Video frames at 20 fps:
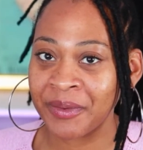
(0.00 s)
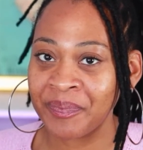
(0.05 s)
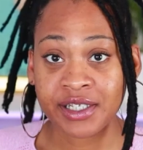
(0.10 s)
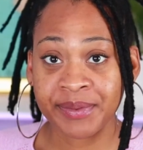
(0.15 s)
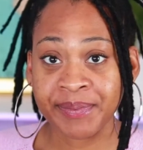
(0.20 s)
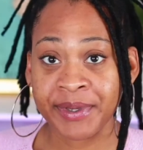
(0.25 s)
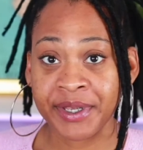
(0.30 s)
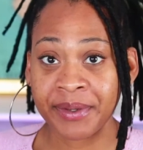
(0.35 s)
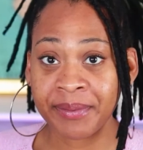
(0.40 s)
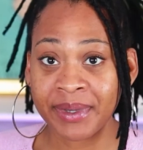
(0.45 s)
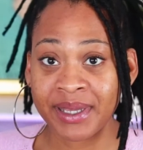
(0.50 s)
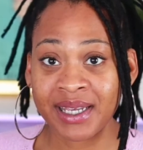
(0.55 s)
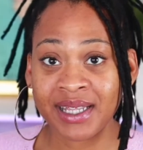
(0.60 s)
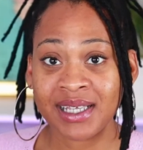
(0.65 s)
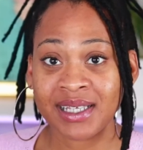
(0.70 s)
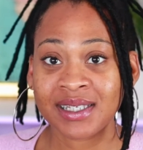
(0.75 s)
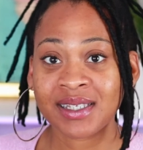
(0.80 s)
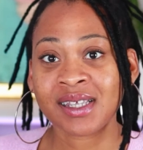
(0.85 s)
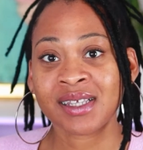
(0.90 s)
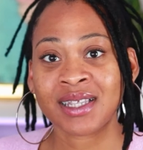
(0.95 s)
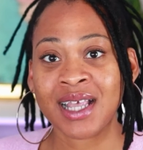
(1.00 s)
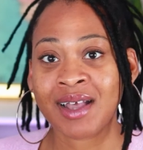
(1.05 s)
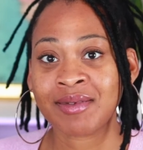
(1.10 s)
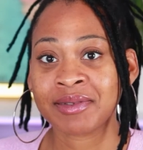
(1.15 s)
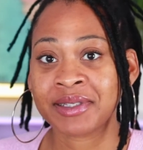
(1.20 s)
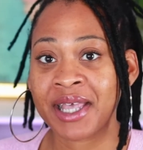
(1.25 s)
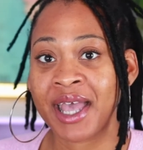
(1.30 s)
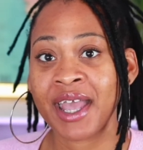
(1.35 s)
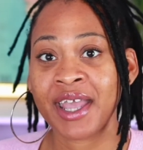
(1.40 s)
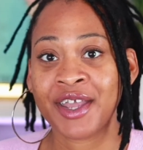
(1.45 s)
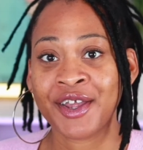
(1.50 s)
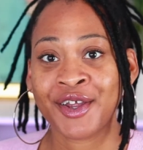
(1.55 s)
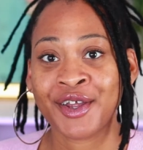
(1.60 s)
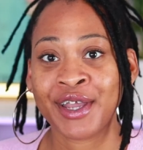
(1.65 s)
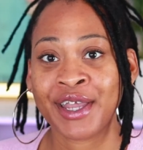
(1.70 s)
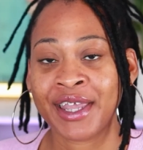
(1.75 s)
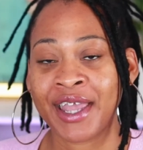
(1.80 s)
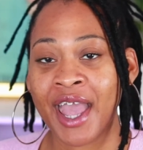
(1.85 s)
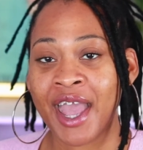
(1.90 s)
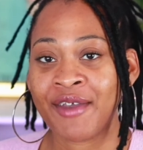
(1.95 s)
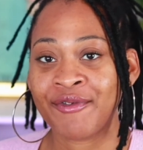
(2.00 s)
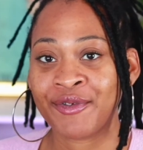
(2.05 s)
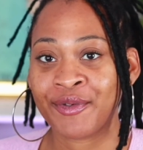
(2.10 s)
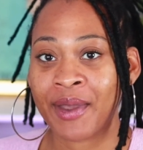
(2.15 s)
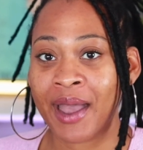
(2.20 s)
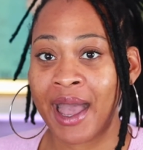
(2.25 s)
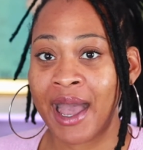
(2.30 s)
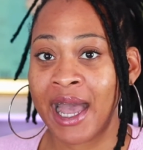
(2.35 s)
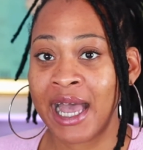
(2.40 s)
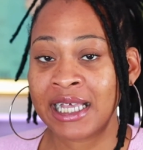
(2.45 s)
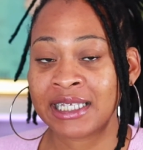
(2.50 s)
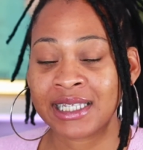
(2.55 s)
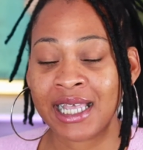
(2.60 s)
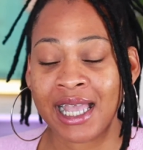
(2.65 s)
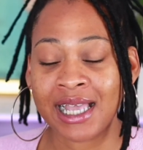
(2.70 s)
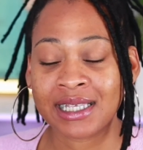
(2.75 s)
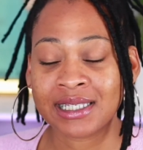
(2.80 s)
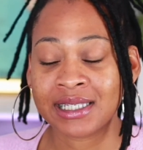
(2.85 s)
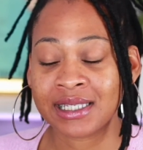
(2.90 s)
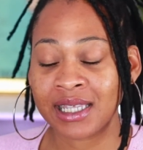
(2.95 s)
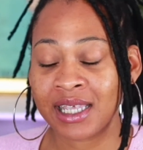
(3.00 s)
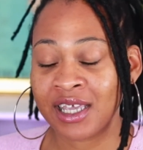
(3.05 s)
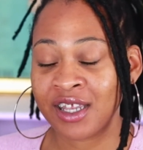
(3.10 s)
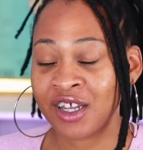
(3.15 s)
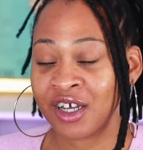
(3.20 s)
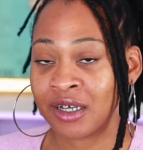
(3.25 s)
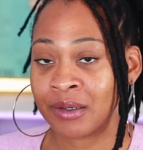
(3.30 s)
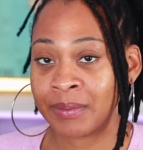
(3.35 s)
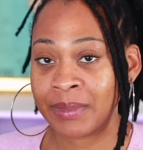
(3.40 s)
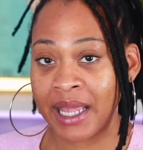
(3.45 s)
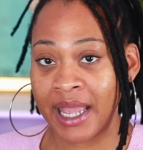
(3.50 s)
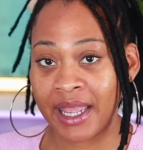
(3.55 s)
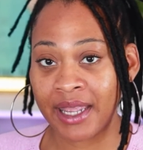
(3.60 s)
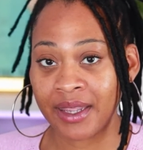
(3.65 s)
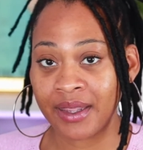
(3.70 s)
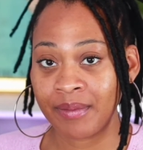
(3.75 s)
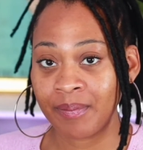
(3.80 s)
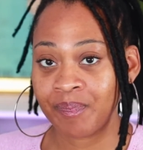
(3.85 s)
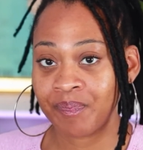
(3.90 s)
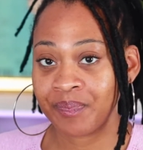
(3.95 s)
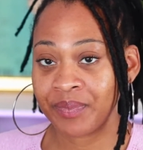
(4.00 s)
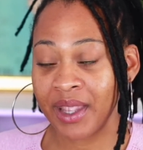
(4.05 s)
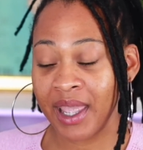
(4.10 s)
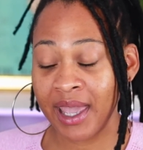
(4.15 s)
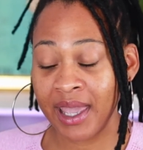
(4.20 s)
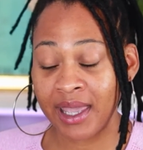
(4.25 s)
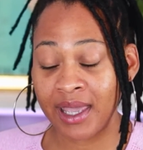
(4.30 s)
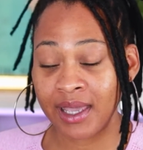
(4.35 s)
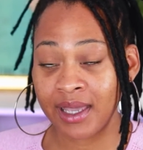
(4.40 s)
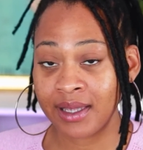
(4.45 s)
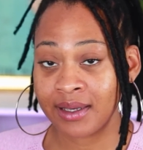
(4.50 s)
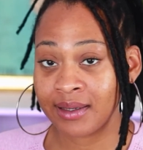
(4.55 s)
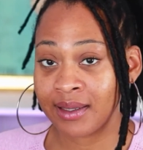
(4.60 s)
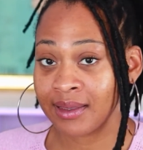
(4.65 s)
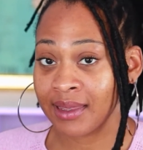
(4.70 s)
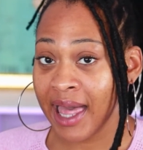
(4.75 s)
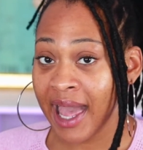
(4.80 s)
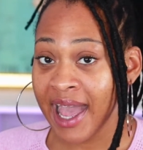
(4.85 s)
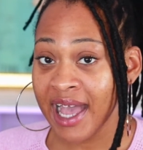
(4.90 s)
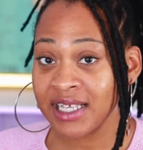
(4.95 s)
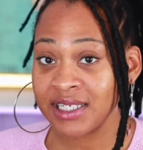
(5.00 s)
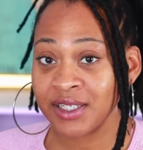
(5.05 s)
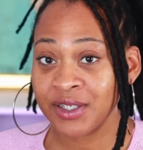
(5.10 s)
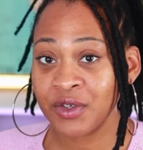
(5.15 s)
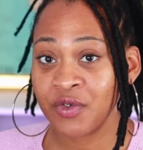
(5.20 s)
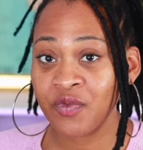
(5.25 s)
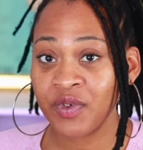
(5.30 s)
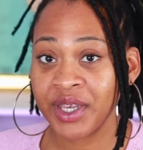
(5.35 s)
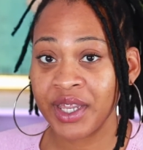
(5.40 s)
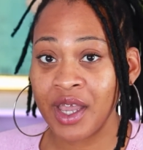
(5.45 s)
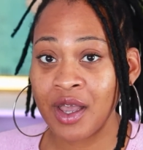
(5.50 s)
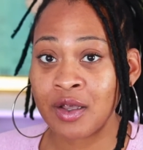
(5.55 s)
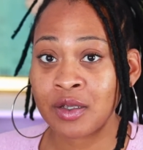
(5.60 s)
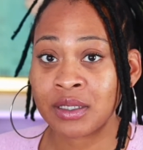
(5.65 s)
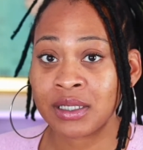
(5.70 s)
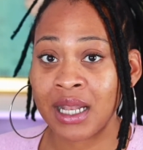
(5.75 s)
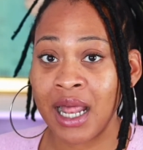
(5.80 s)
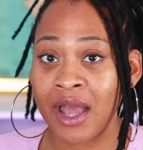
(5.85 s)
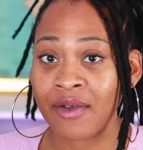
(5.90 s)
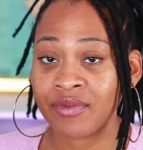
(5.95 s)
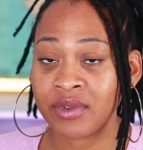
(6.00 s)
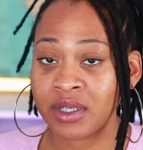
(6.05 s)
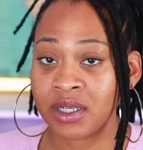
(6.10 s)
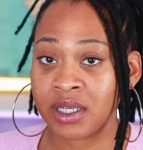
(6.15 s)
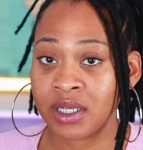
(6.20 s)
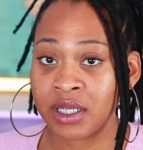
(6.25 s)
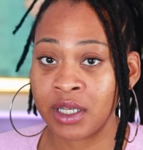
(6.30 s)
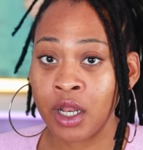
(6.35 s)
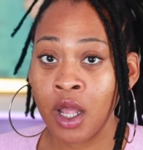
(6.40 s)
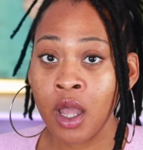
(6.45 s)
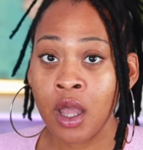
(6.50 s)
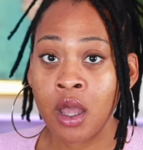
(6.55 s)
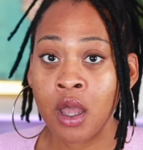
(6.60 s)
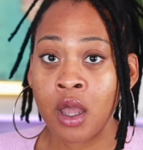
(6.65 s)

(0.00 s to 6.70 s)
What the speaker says: It's been a minute since I've sat here and gave you guys a skin update, and the last two videos that I've done,